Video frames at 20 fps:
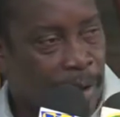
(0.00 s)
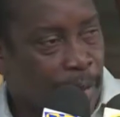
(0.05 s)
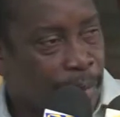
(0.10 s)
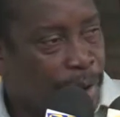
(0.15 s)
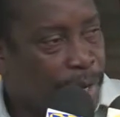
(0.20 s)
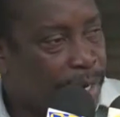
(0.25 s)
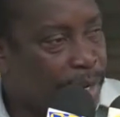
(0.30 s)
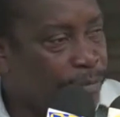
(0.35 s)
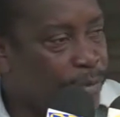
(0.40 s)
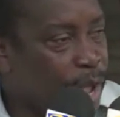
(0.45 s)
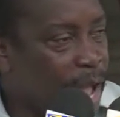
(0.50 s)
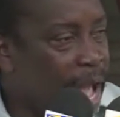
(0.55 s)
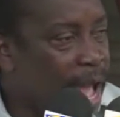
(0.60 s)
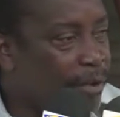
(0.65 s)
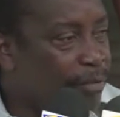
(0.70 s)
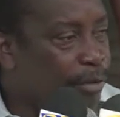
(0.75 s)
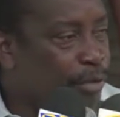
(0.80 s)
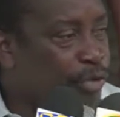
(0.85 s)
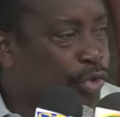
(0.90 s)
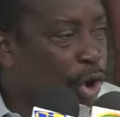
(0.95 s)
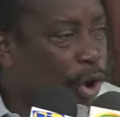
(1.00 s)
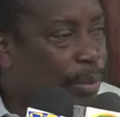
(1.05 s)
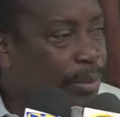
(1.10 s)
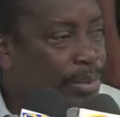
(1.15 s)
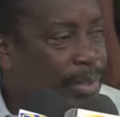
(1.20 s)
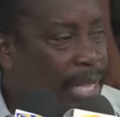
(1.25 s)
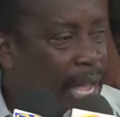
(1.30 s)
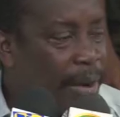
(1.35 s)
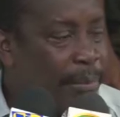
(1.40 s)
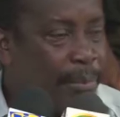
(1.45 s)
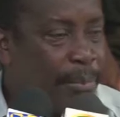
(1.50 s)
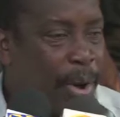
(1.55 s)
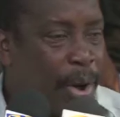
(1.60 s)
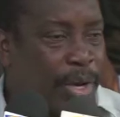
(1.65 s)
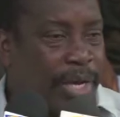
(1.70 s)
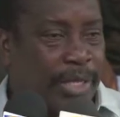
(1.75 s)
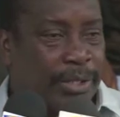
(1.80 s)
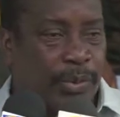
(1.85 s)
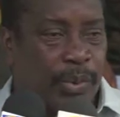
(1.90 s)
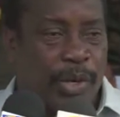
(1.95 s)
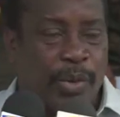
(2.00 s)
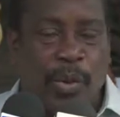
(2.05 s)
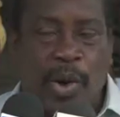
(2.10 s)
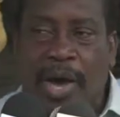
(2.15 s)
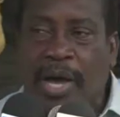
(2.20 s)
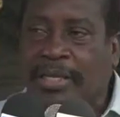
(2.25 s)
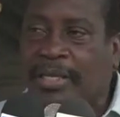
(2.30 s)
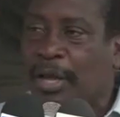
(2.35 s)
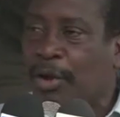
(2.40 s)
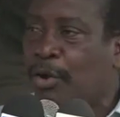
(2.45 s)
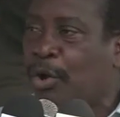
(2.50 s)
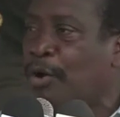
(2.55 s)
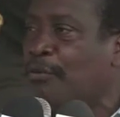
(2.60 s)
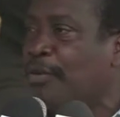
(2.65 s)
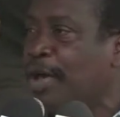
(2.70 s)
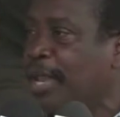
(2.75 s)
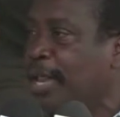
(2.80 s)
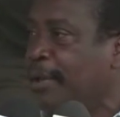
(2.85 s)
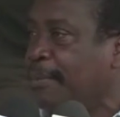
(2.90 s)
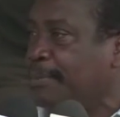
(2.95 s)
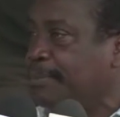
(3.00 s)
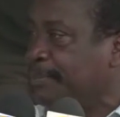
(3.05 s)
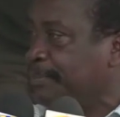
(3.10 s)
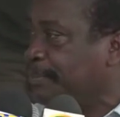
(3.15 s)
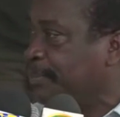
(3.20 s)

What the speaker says: But if you have drums and buckets with water, cover them.